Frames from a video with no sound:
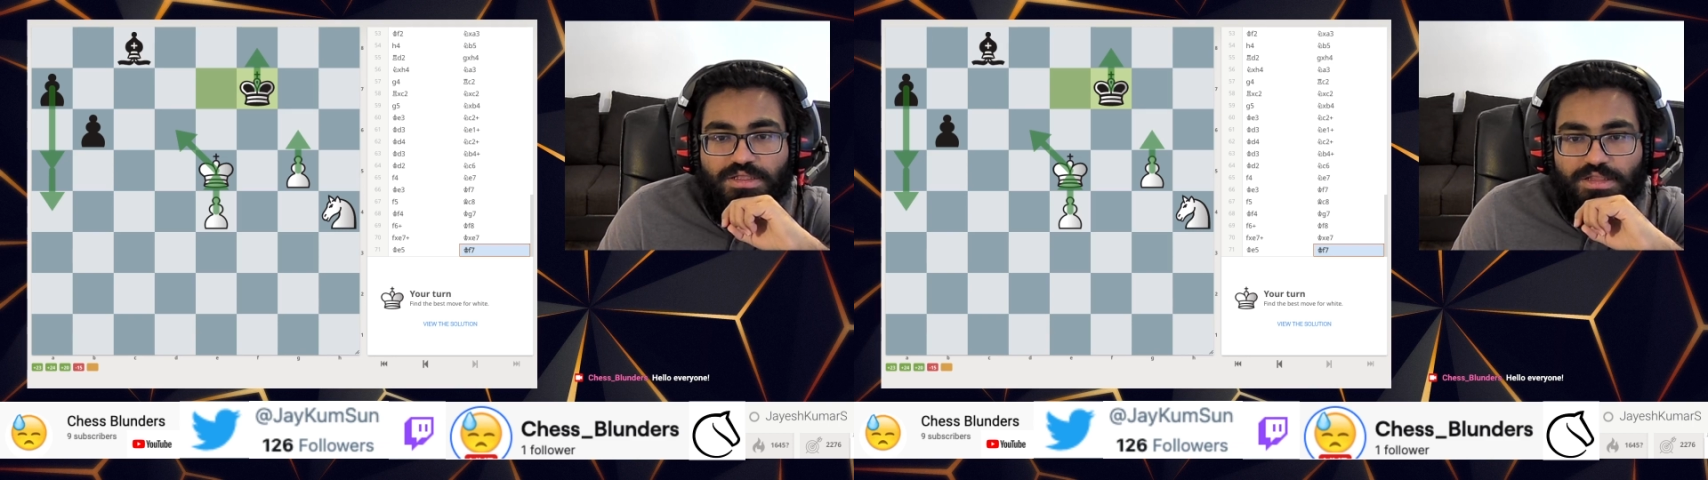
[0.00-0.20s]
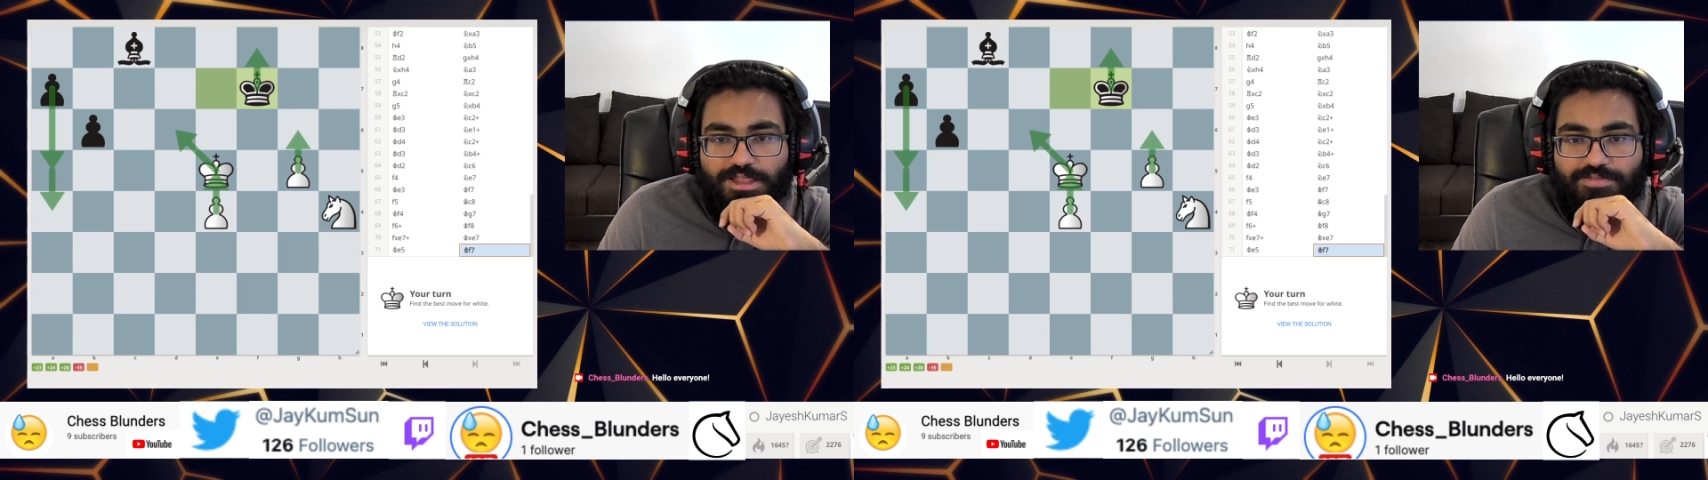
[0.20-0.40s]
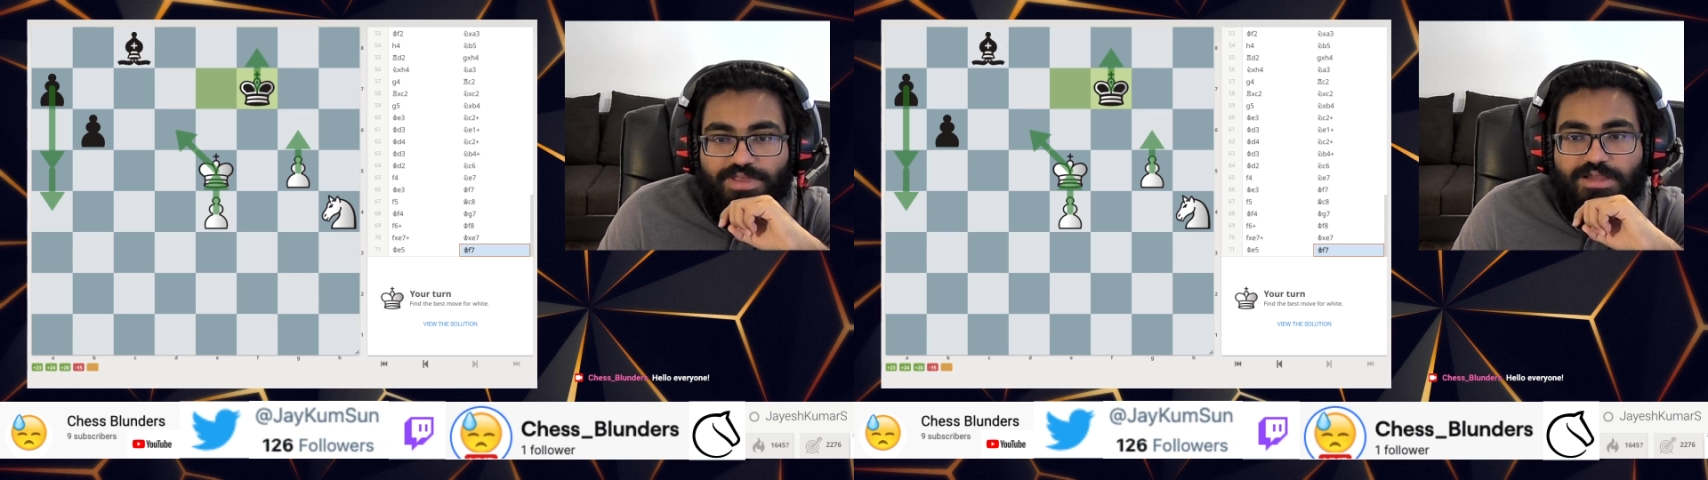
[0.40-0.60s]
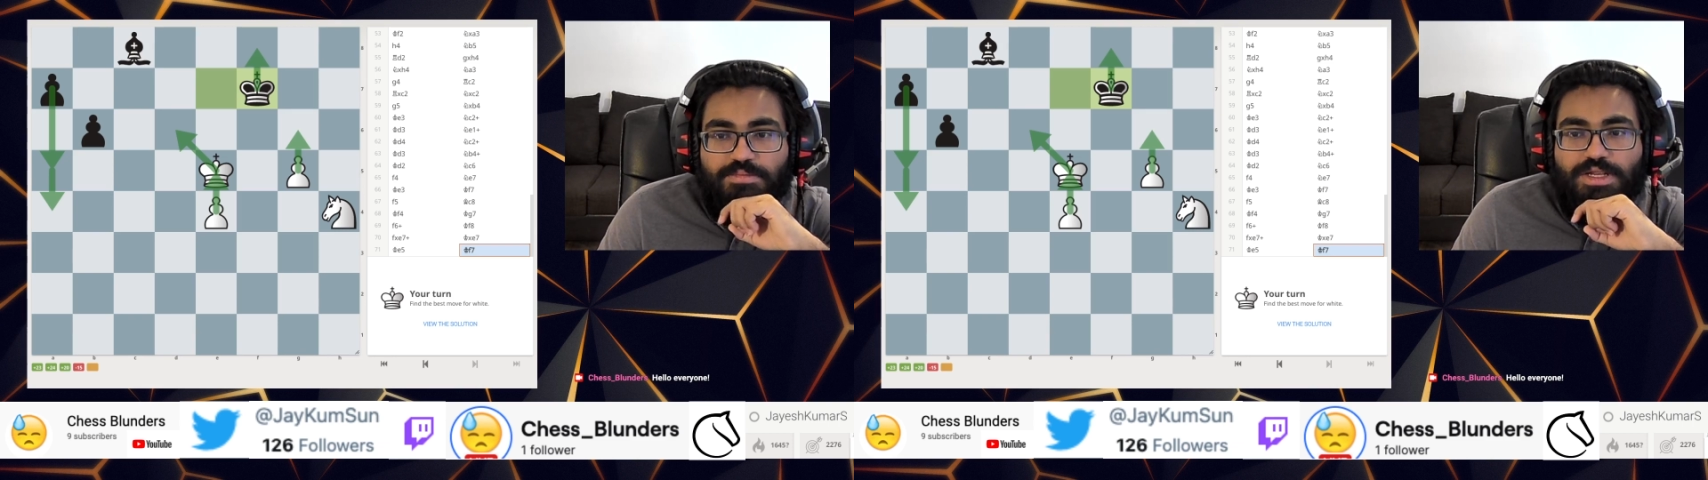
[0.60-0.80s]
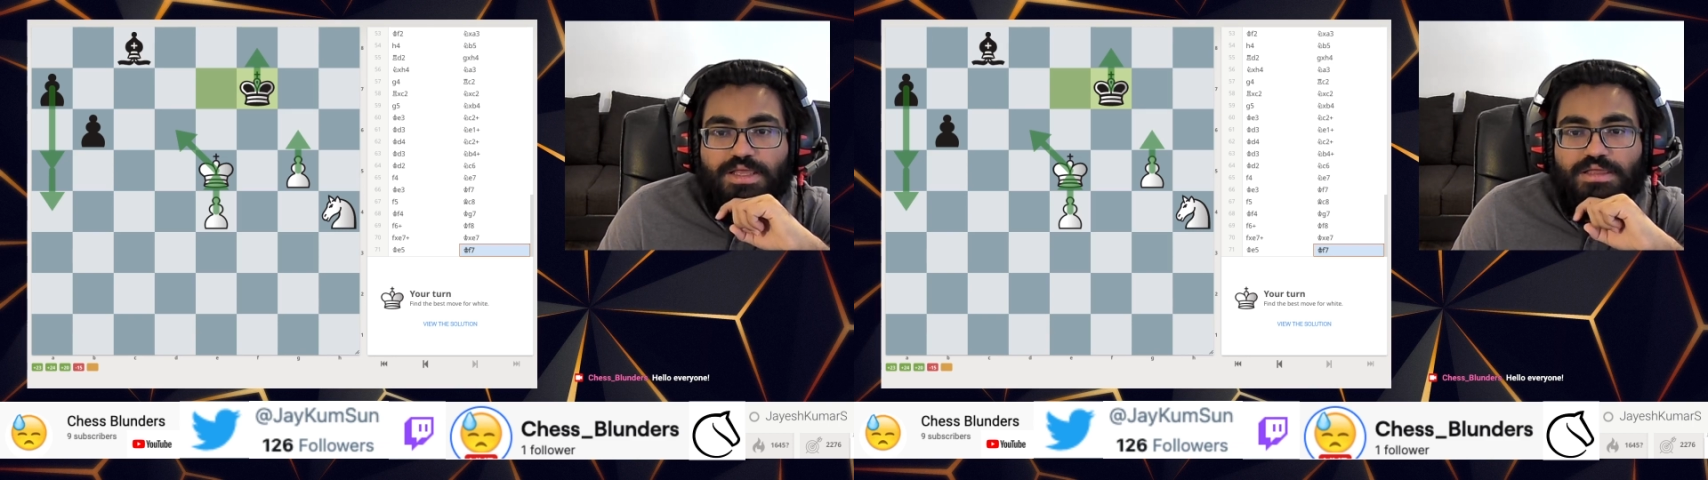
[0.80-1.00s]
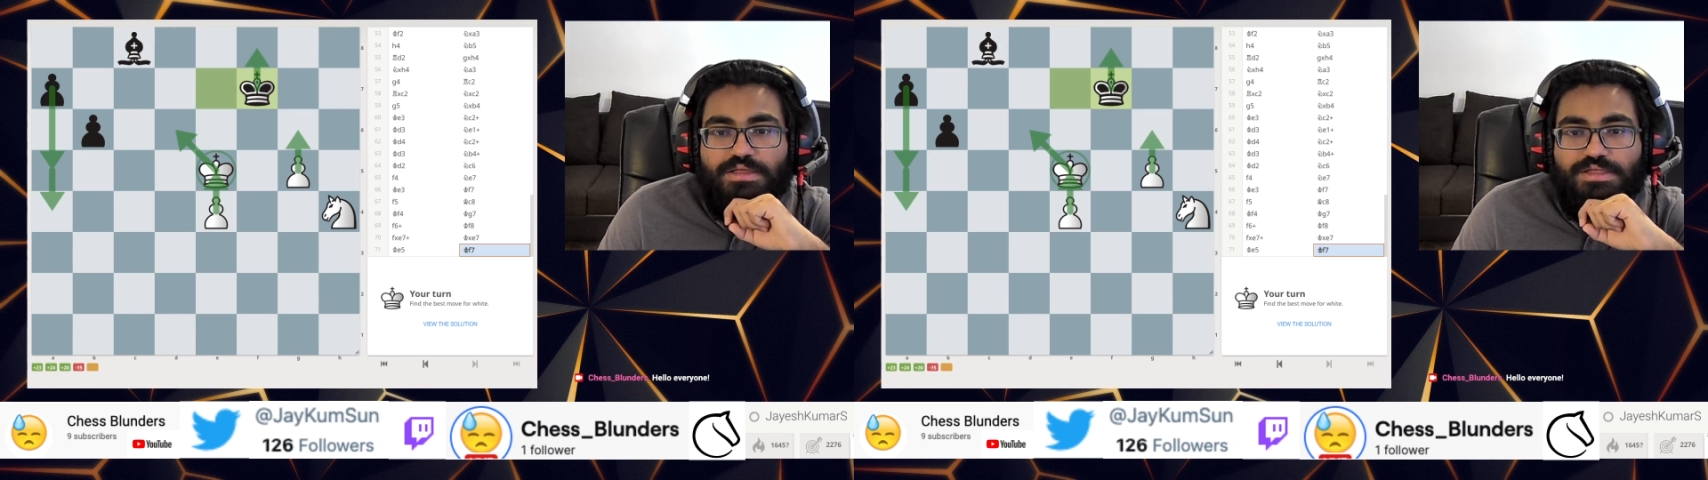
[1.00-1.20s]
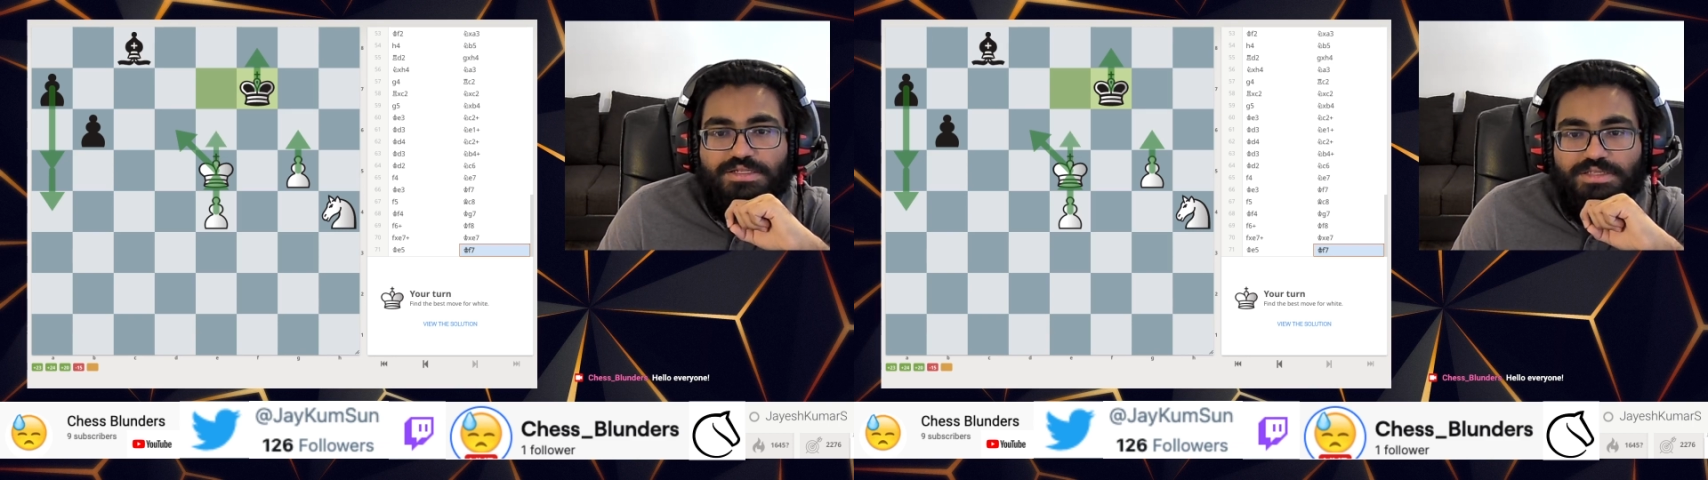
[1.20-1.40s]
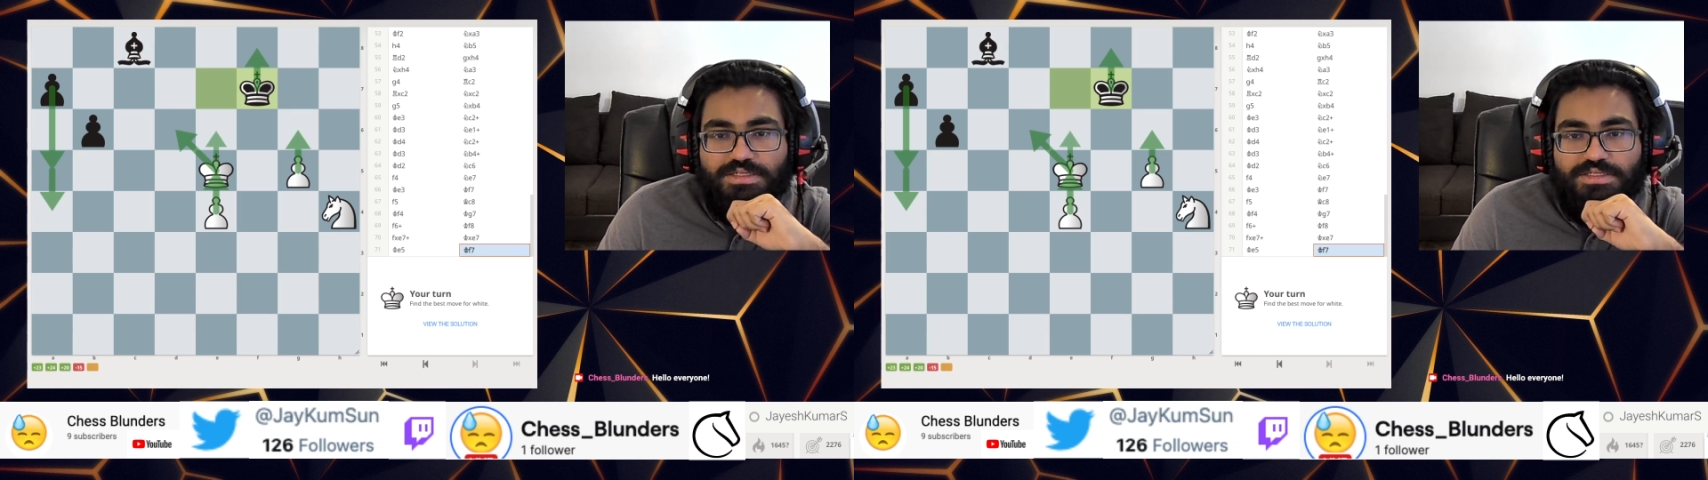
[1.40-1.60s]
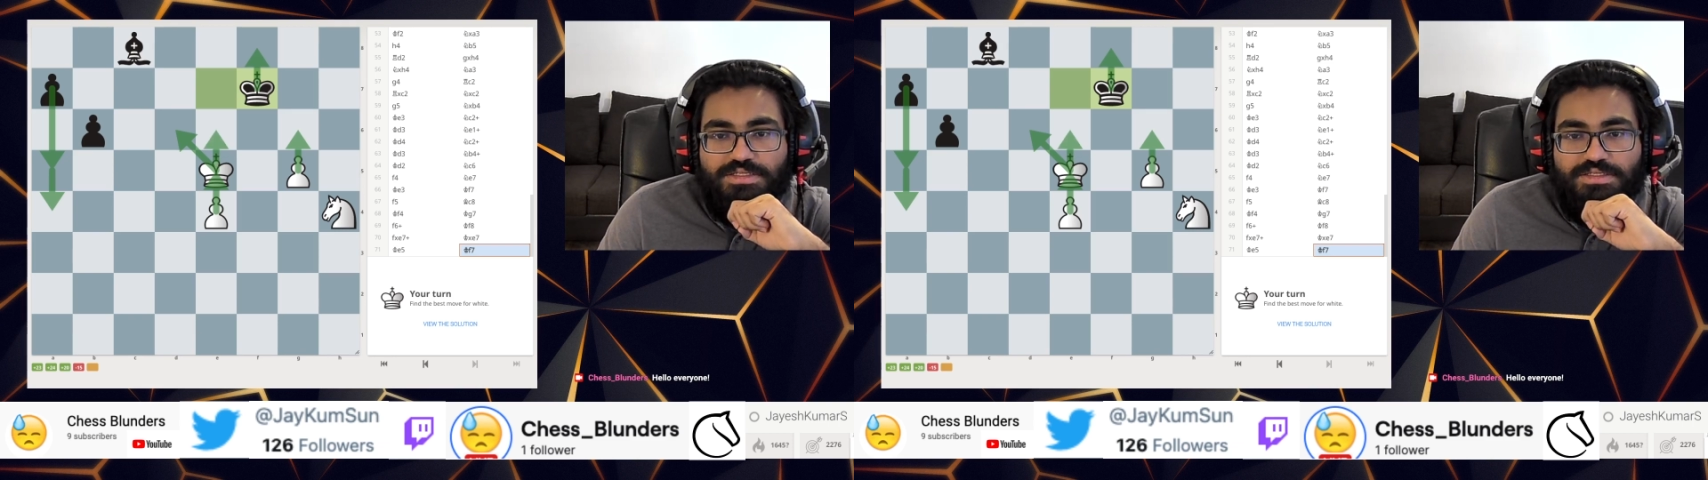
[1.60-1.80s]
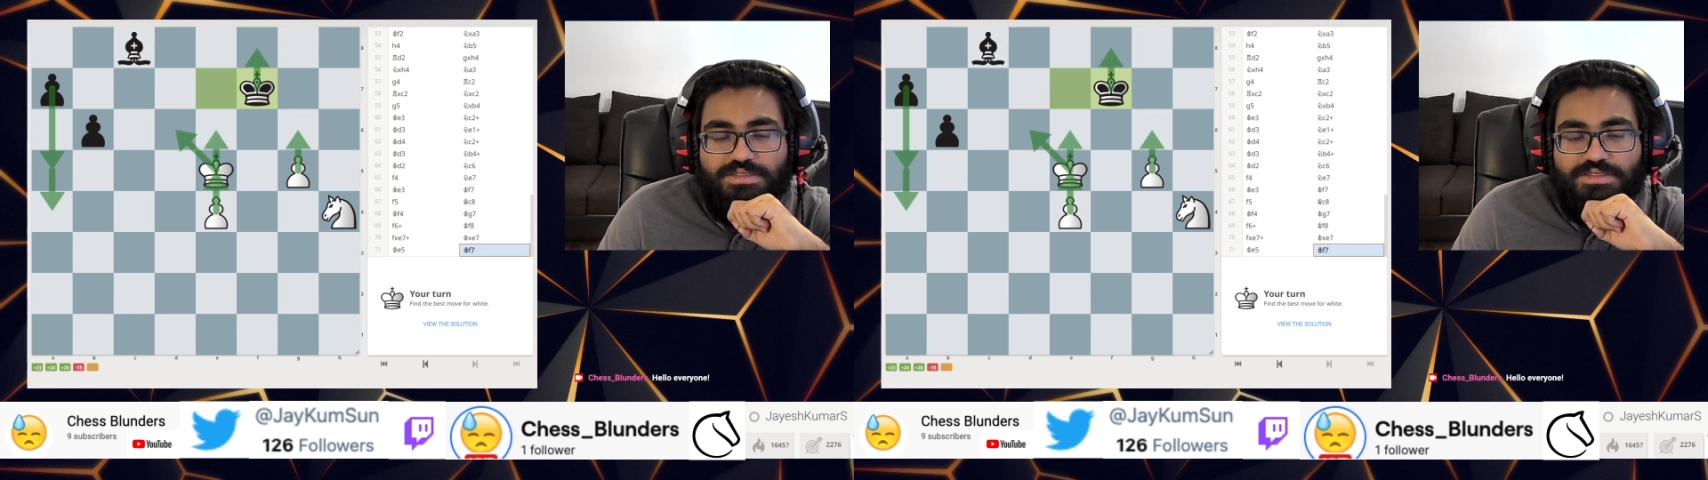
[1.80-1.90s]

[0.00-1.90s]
Then we can play e6.